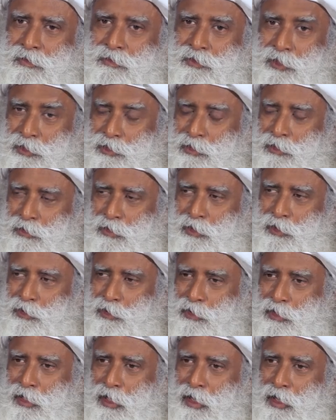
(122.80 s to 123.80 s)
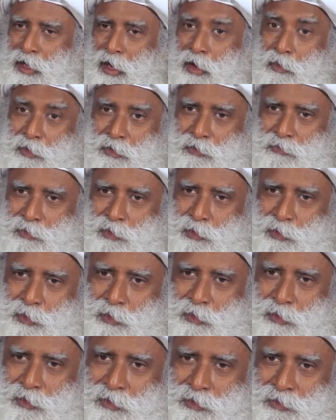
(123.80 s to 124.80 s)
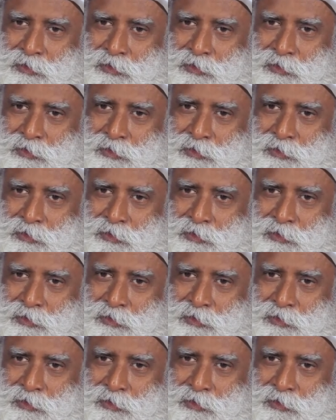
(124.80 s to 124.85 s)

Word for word: Just look at your car, how it would look.